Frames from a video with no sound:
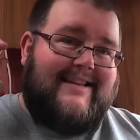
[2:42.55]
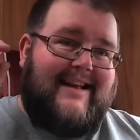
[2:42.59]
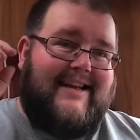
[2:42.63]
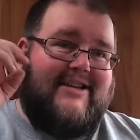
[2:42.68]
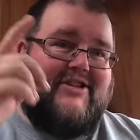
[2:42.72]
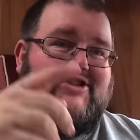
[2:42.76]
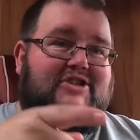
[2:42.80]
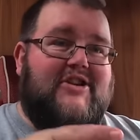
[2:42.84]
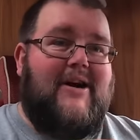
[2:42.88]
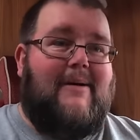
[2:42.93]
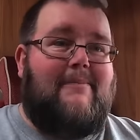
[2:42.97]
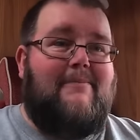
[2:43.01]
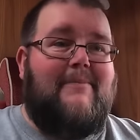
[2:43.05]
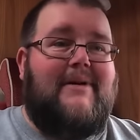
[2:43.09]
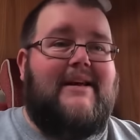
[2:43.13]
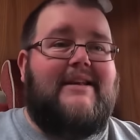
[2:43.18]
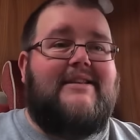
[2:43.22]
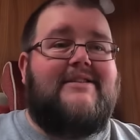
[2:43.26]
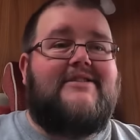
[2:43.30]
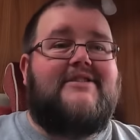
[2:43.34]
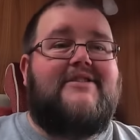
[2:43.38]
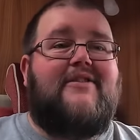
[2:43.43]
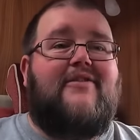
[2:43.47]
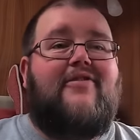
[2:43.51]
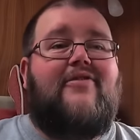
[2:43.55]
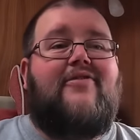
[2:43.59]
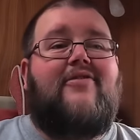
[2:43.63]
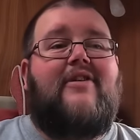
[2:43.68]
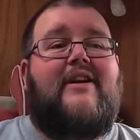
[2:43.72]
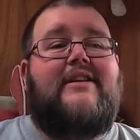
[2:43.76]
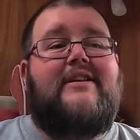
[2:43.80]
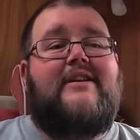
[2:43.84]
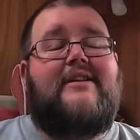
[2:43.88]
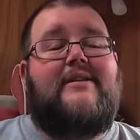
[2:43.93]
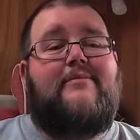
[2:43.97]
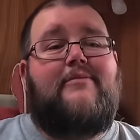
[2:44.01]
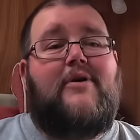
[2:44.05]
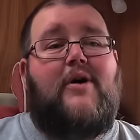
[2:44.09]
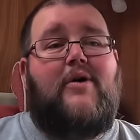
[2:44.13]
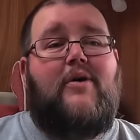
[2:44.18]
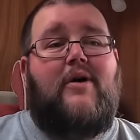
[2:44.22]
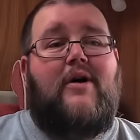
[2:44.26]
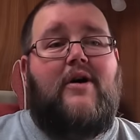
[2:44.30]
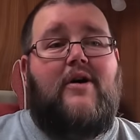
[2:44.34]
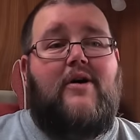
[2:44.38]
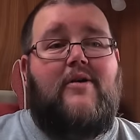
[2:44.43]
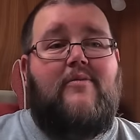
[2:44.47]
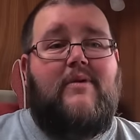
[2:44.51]
Let's jump into the front of the
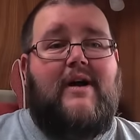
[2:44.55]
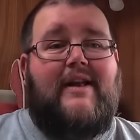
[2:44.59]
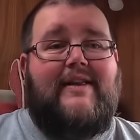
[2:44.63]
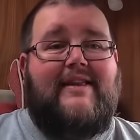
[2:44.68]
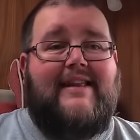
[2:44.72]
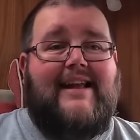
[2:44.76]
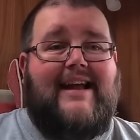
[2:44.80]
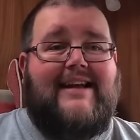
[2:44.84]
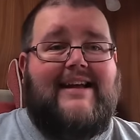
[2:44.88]
motorhome, and